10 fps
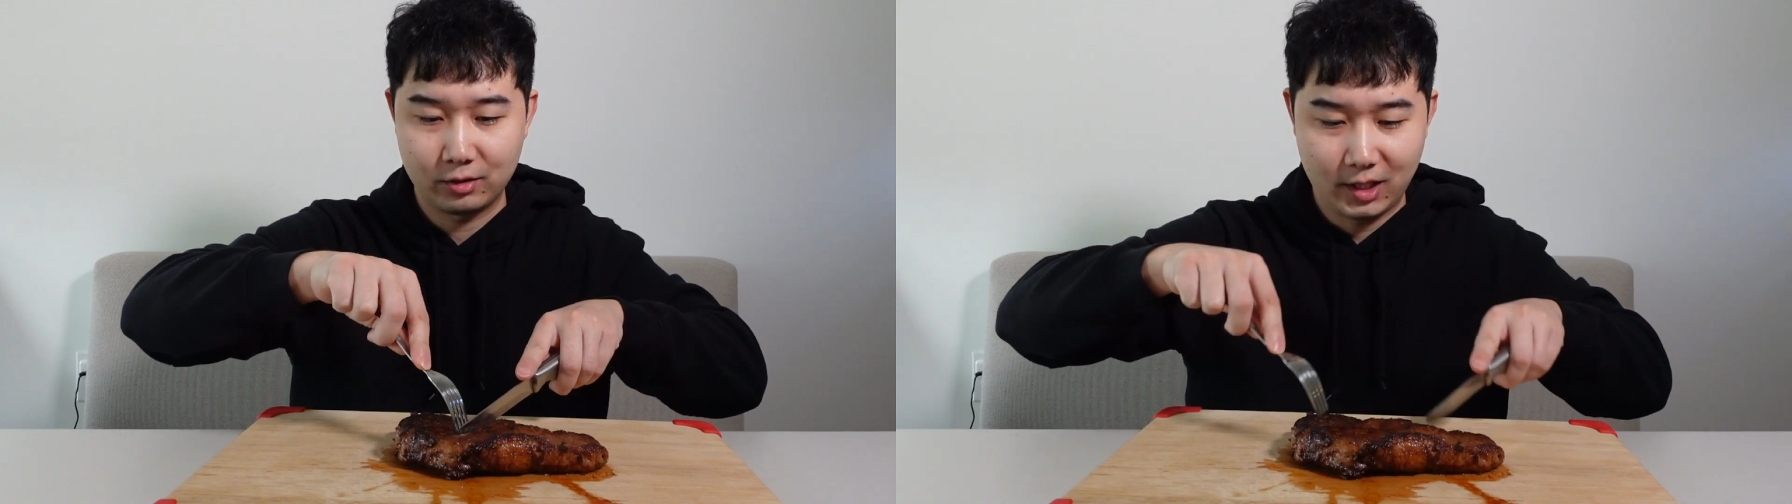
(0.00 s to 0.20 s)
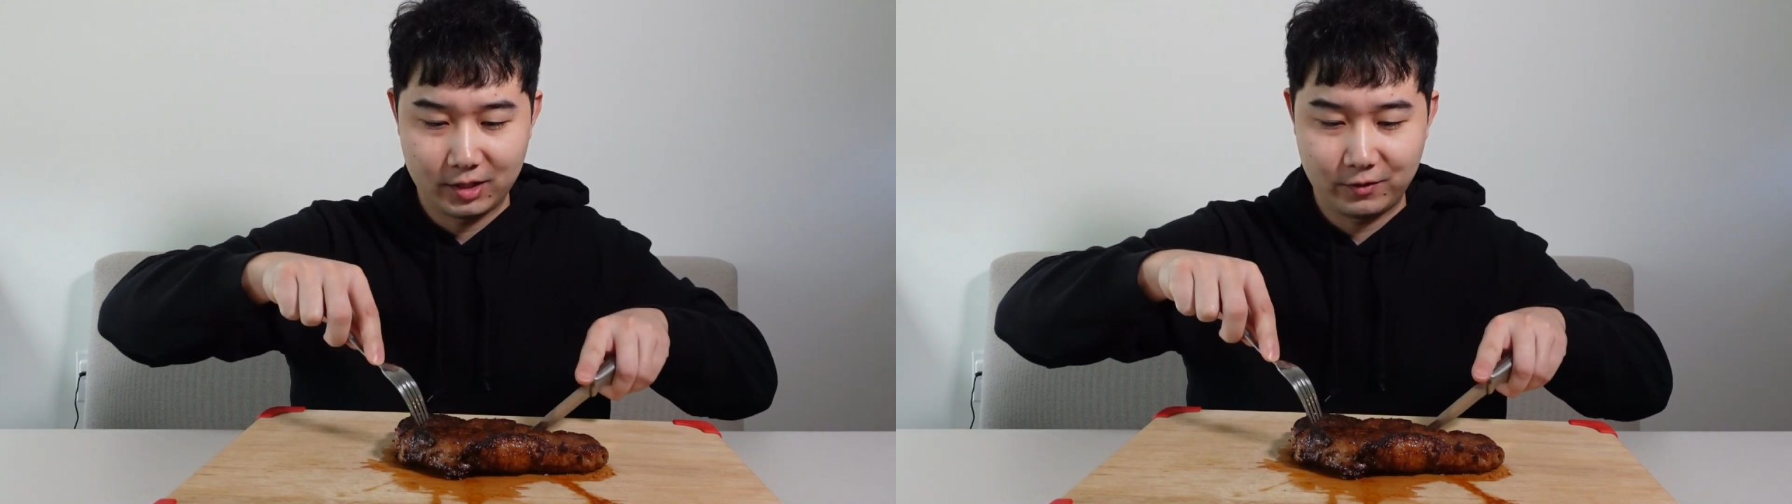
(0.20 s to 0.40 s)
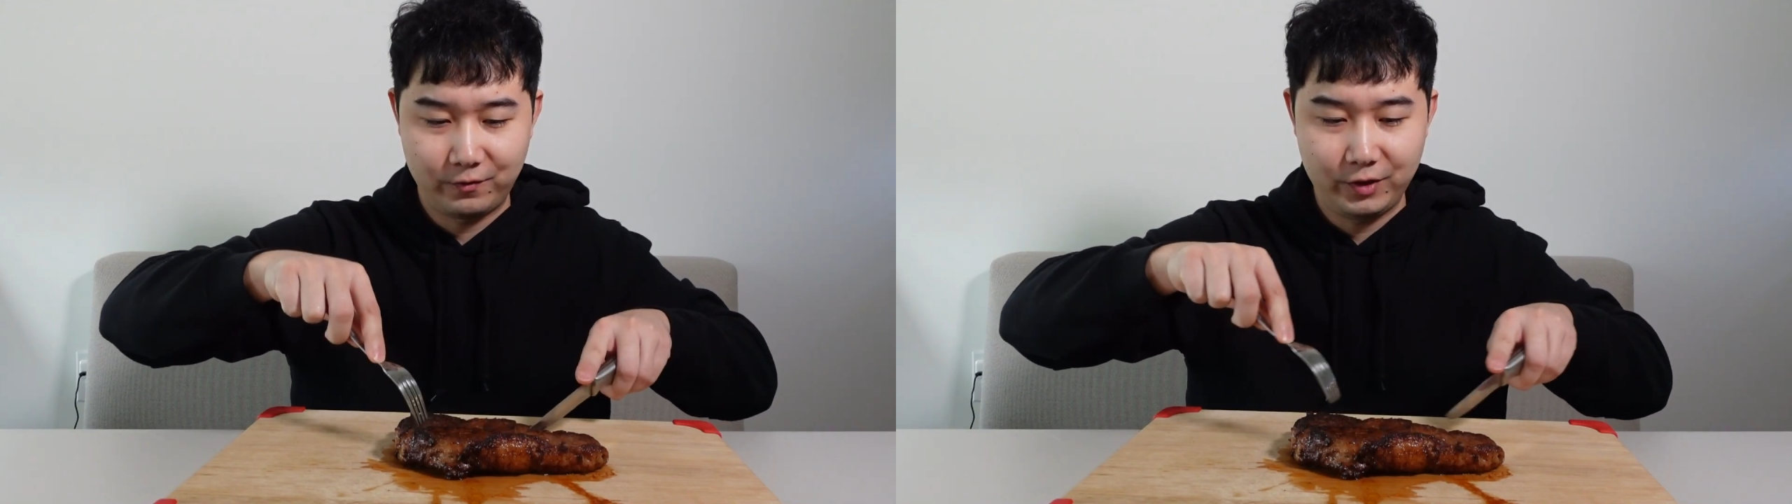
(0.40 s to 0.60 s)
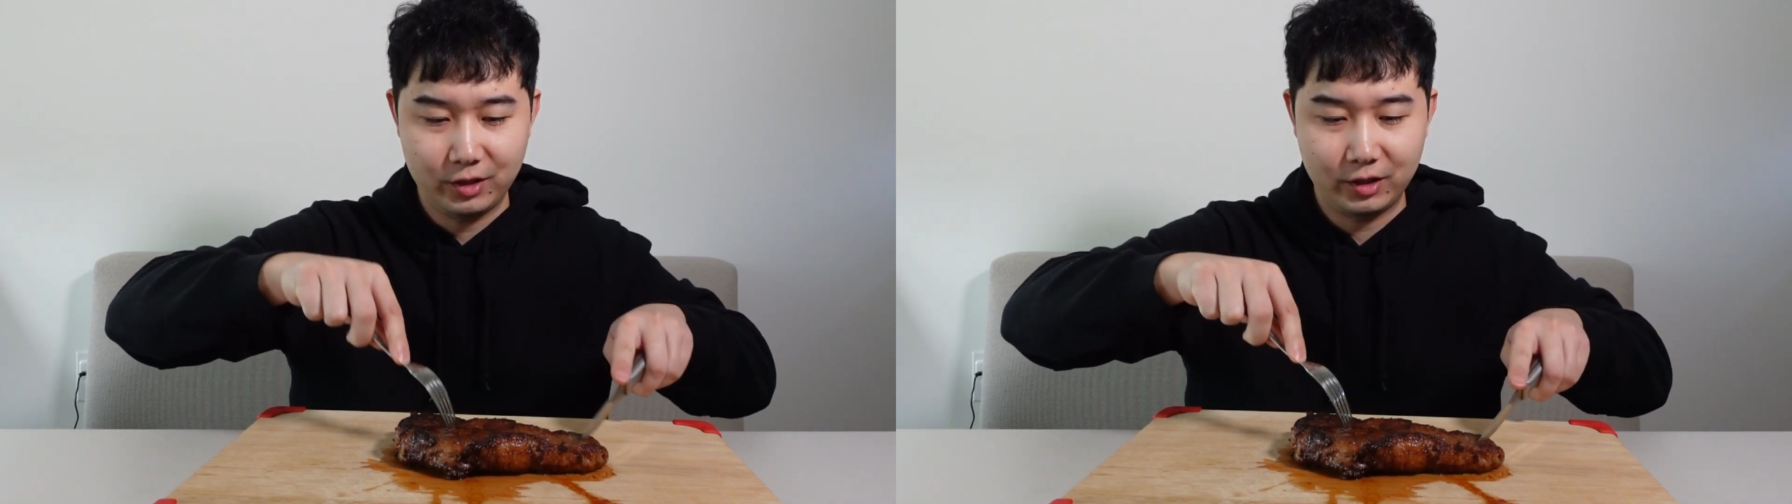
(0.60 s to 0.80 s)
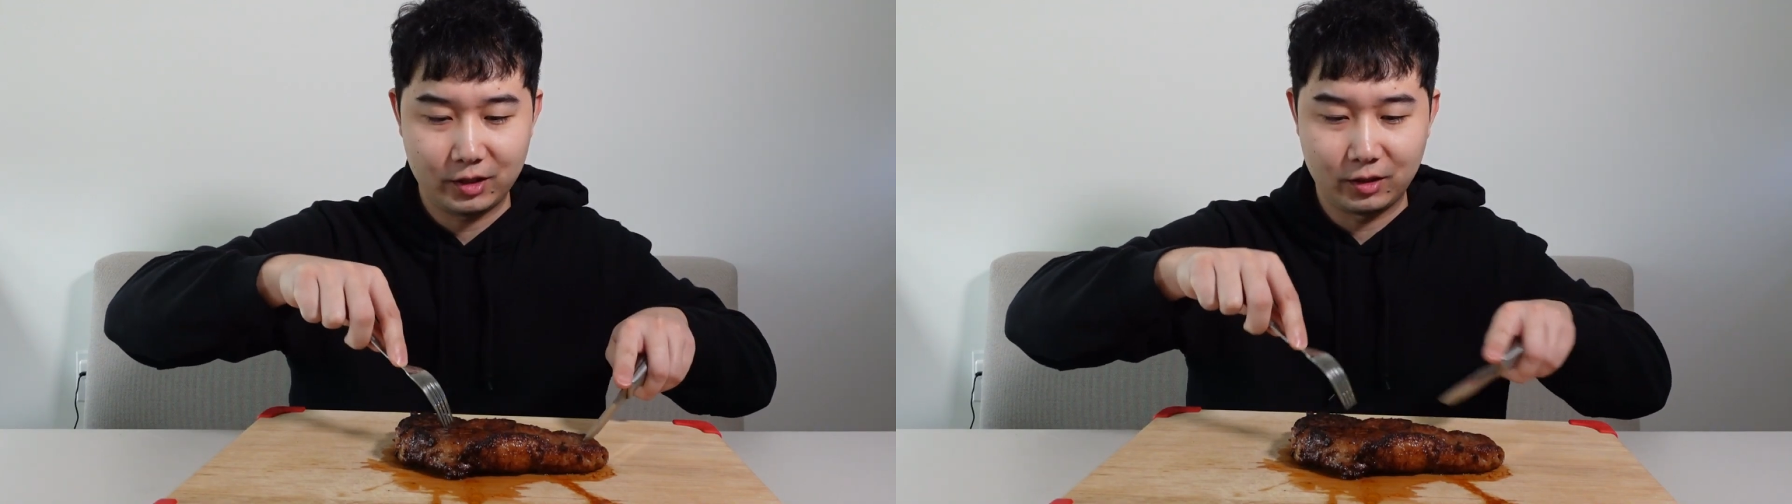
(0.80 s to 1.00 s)
It's
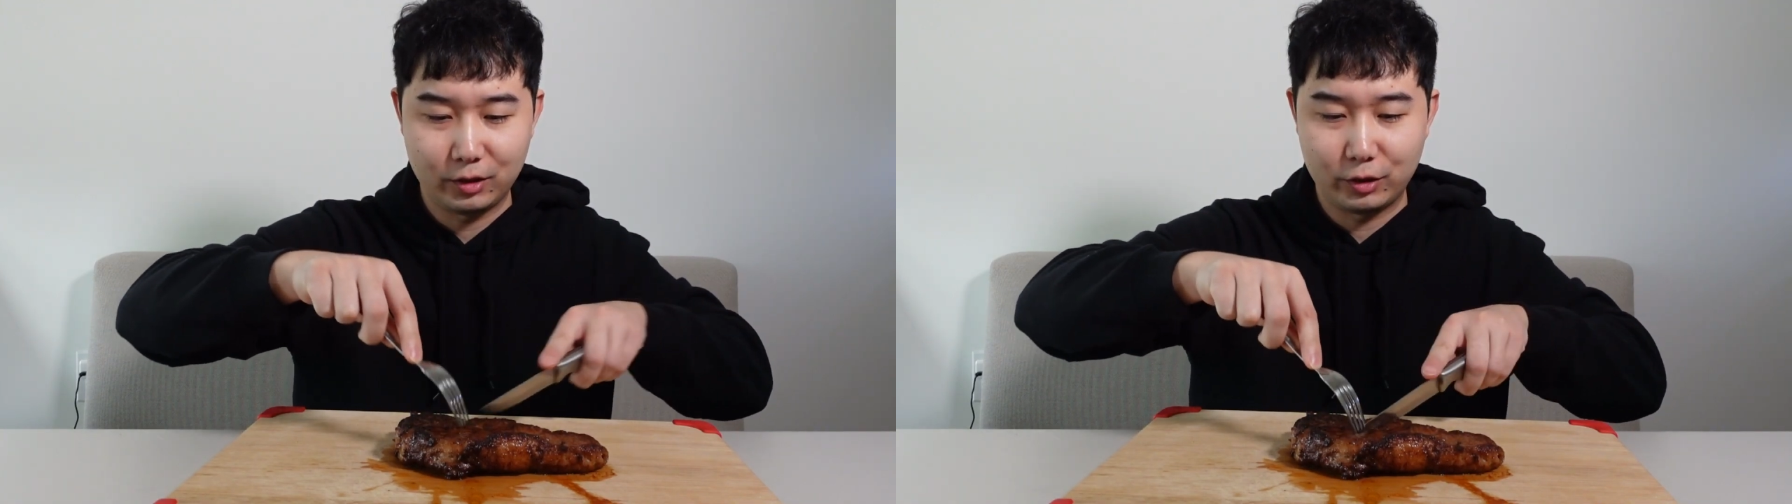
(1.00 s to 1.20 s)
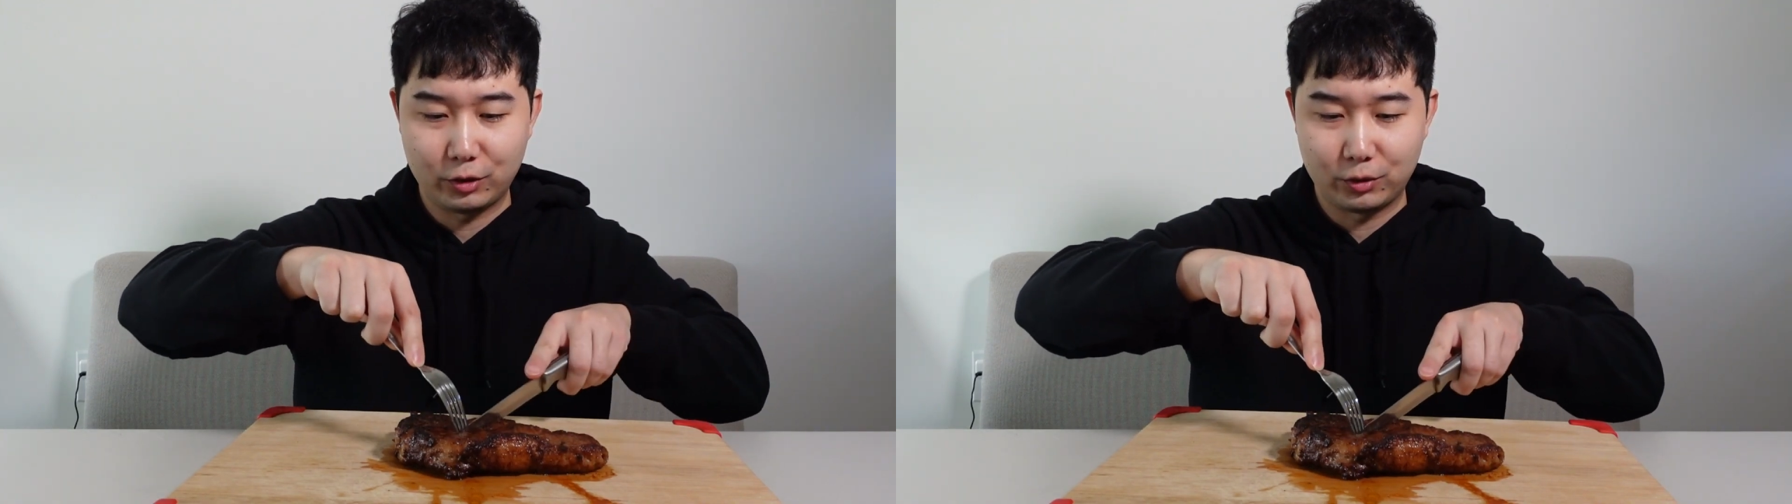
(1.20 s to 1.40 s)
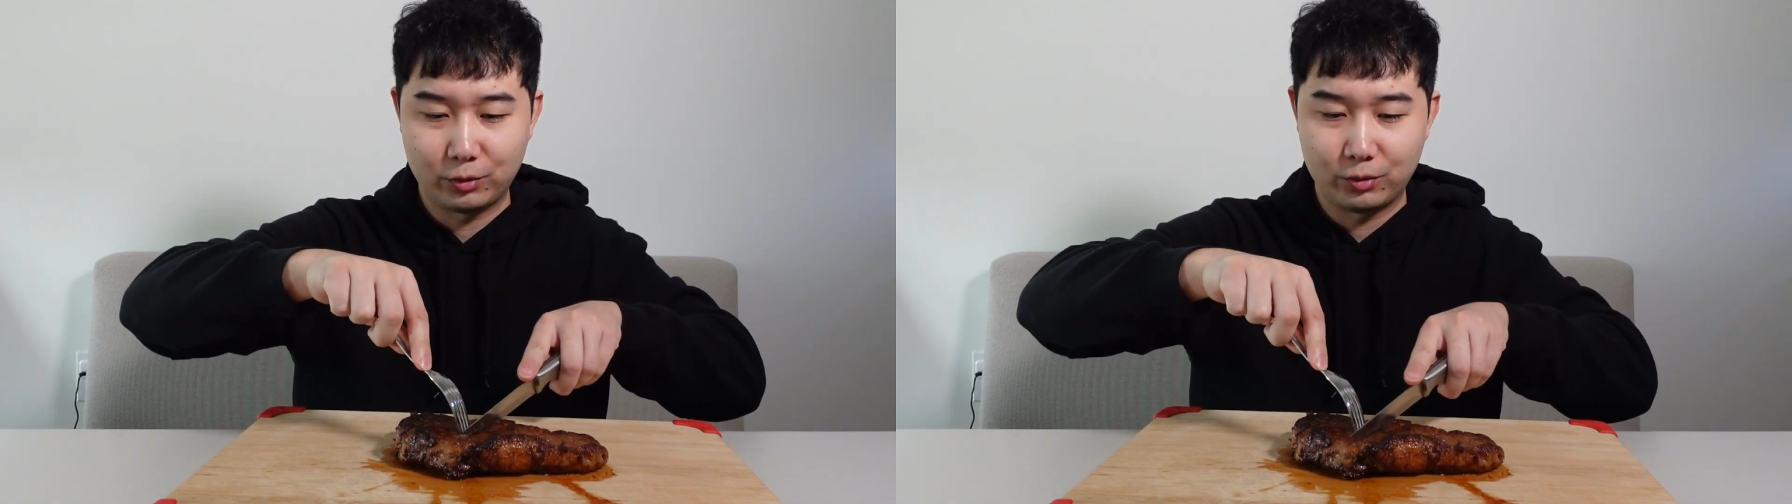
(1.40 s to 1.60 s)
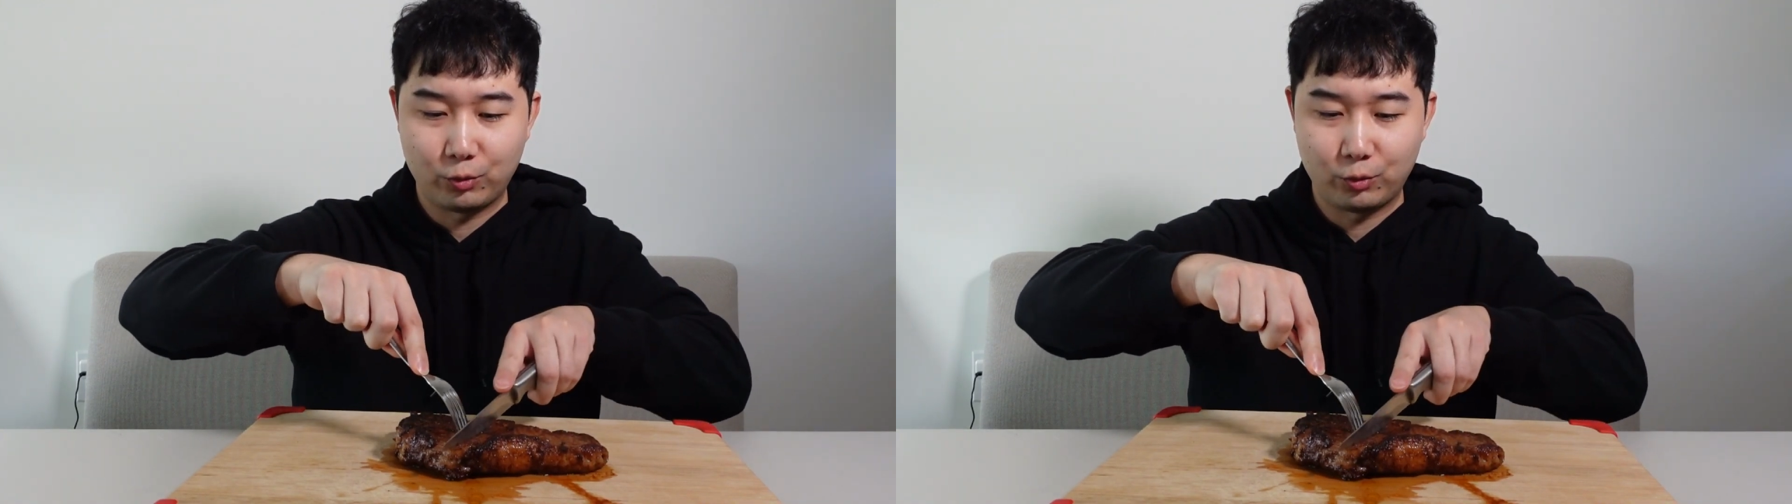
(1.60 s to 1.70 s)
feeling a little